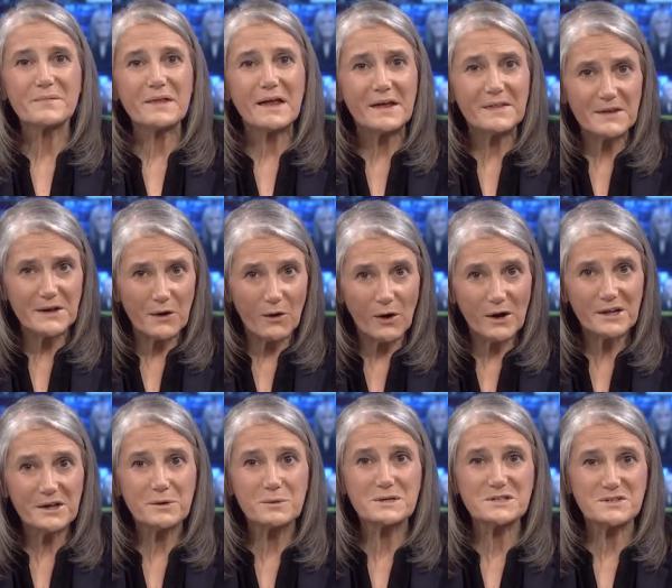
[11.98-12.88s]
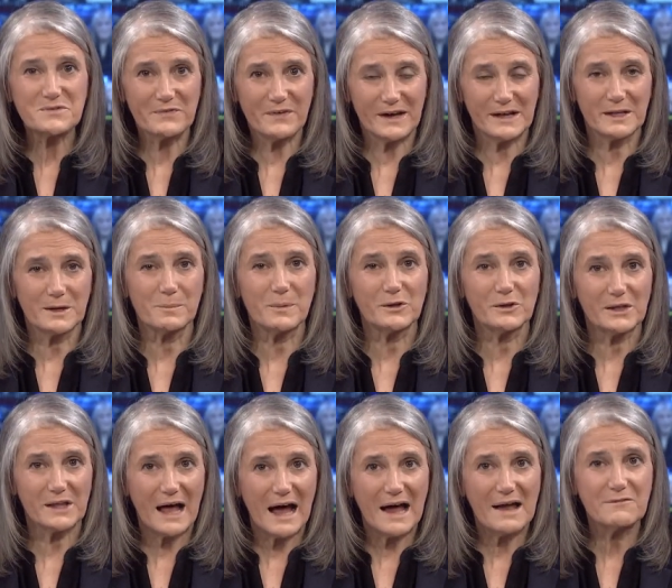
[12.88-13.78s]
and the audio is available
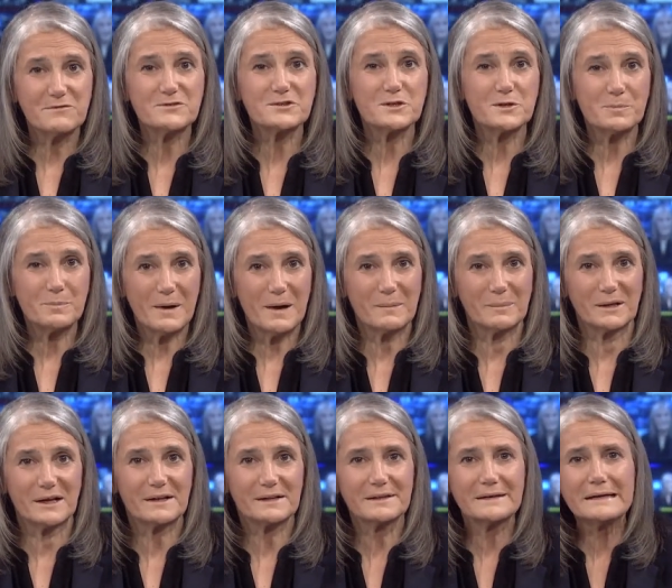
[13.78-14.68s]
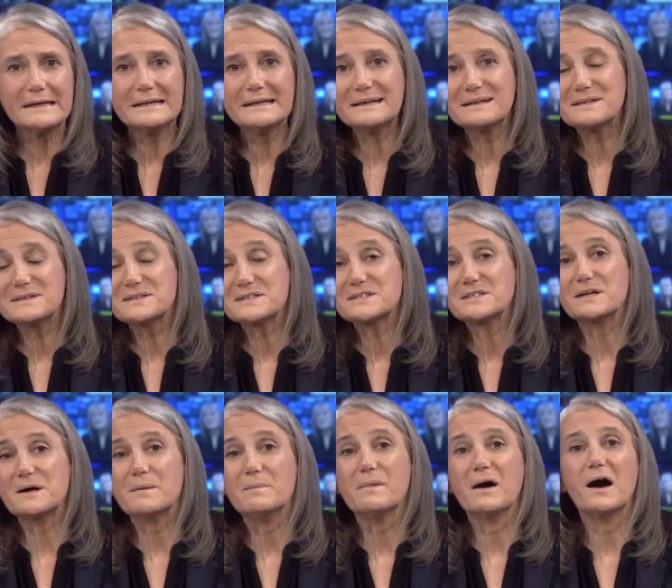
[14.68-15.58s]
live to the public, leading to
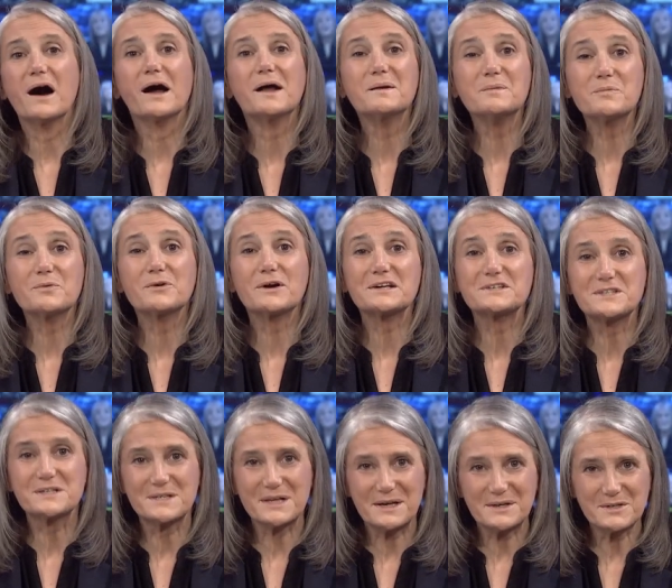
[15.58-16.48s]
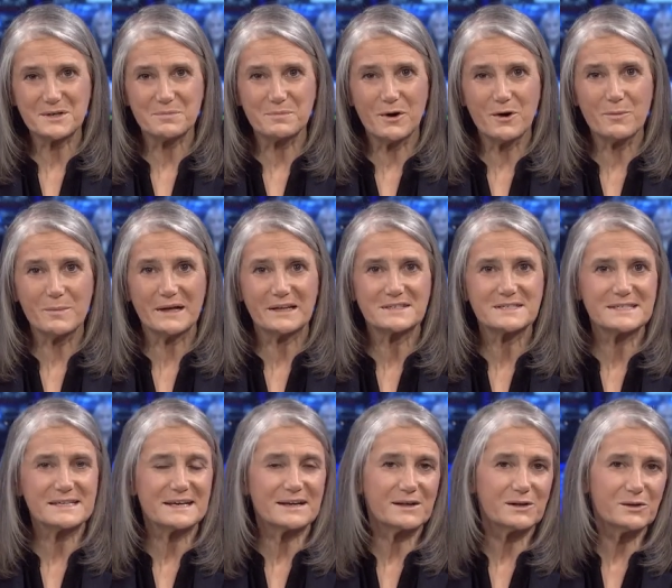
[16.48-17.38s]
some unprecedented
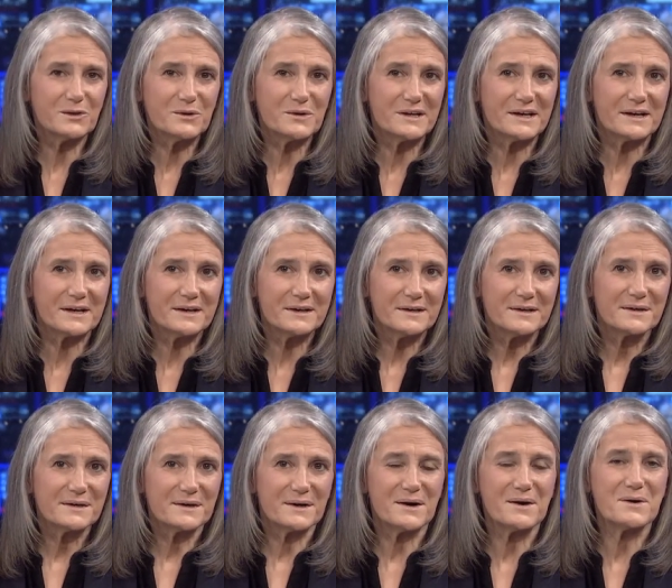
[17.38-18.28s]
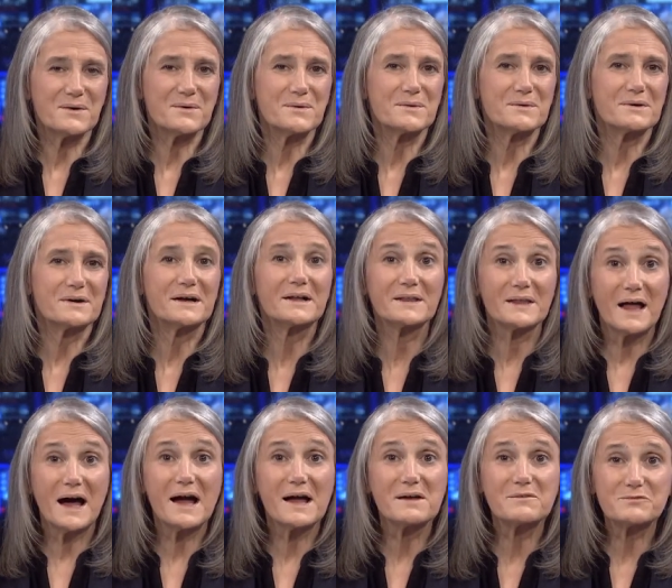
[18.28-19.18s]
moments, including, oh, a
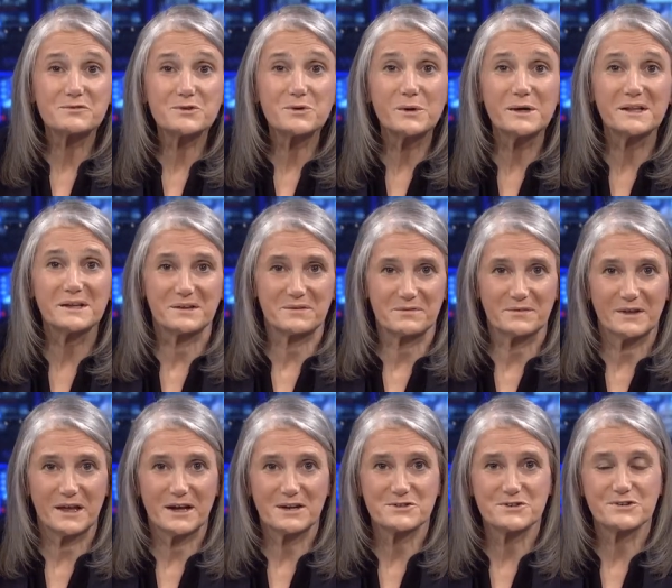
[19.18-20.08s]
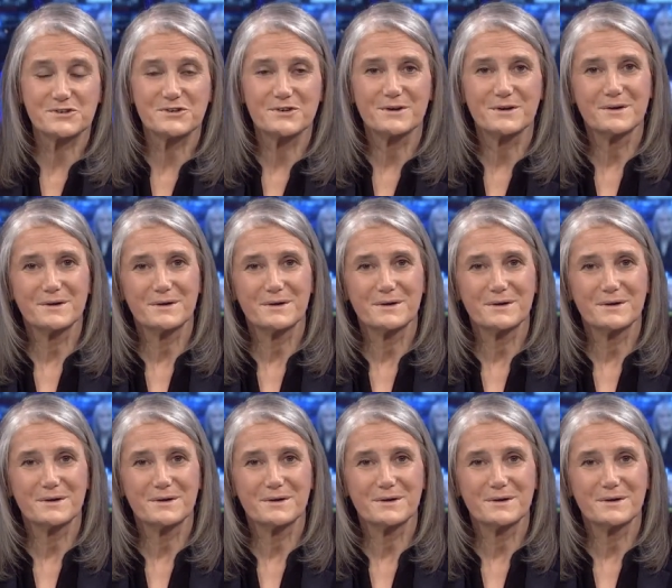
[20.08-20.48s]
live toilet flush.